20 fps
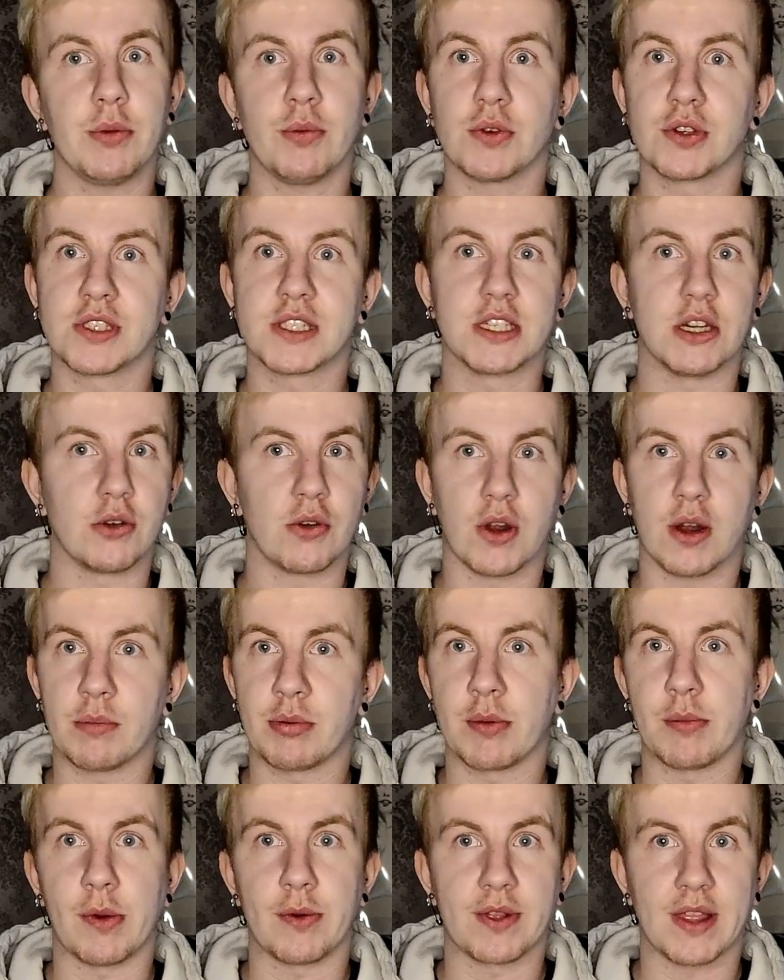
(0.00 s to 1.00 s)
but we're still going to
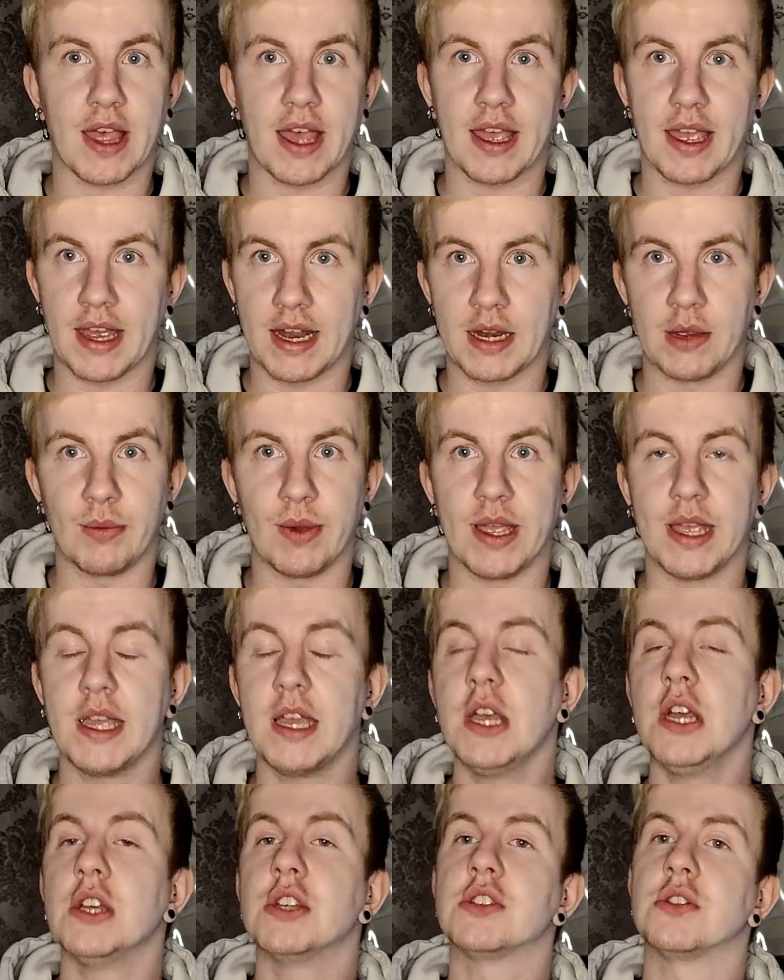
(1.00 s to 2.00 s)
promote that anyway.
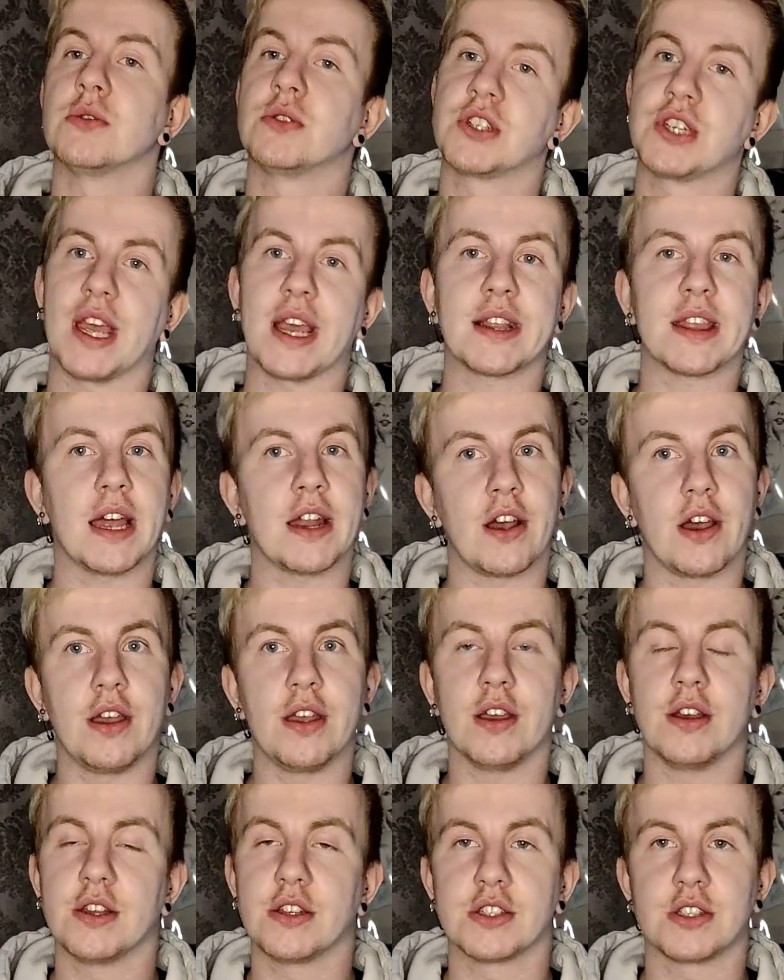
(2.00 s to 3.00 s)
So check that
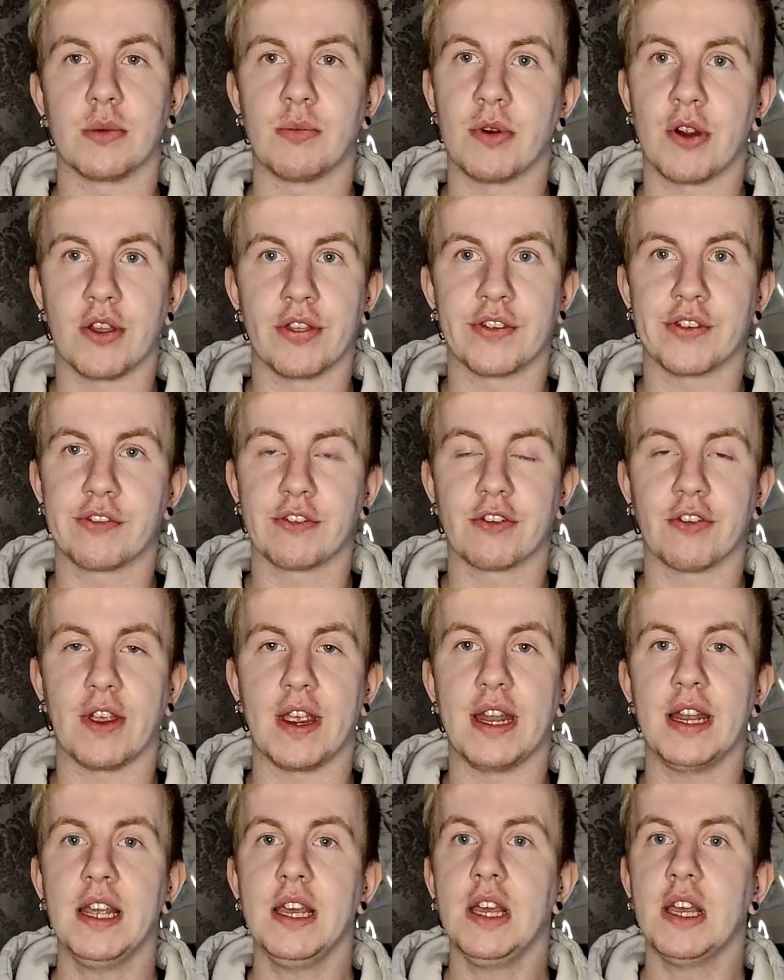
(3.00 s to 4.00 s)
out somewhere on the
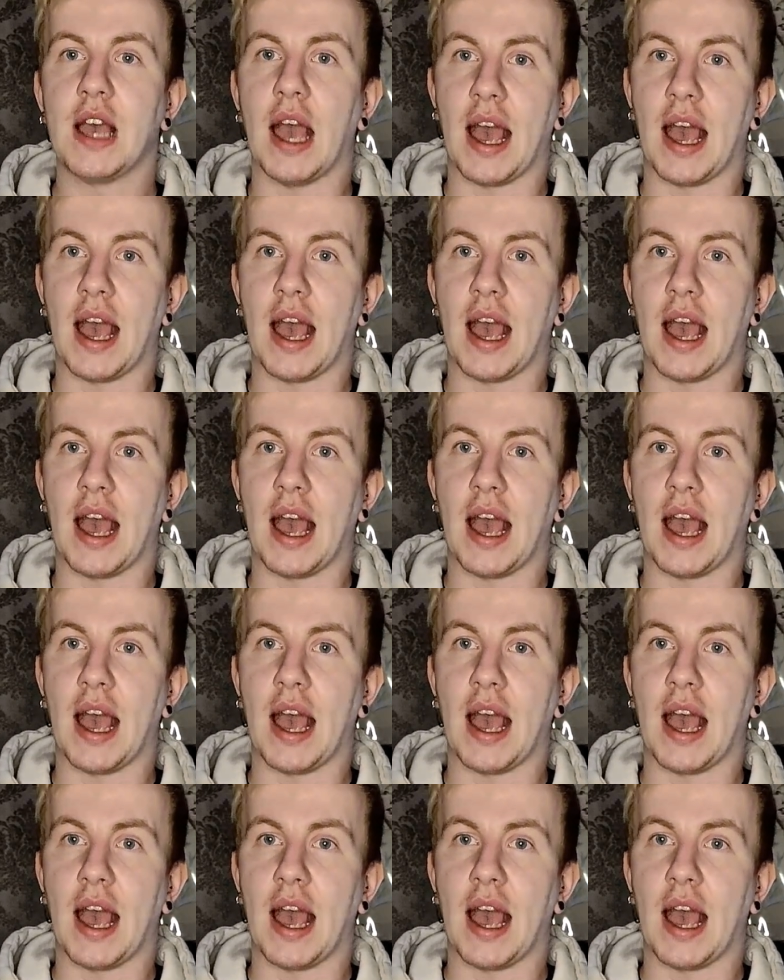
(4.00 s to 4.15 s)
screen.